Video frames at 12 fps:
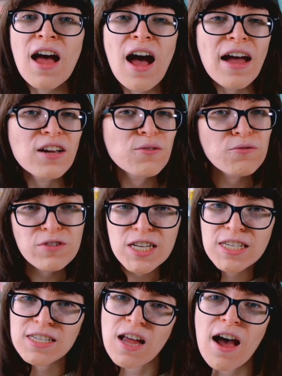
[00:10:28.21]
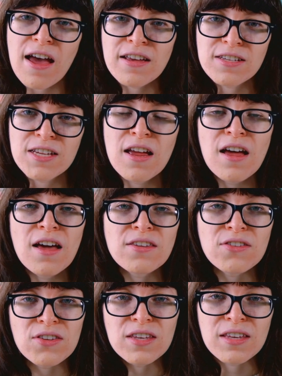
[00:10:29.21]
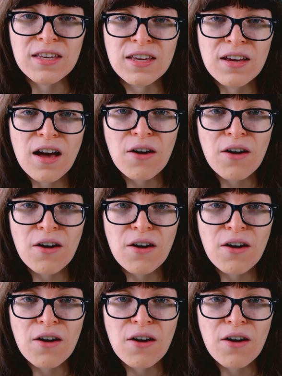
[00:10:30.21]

I can resize the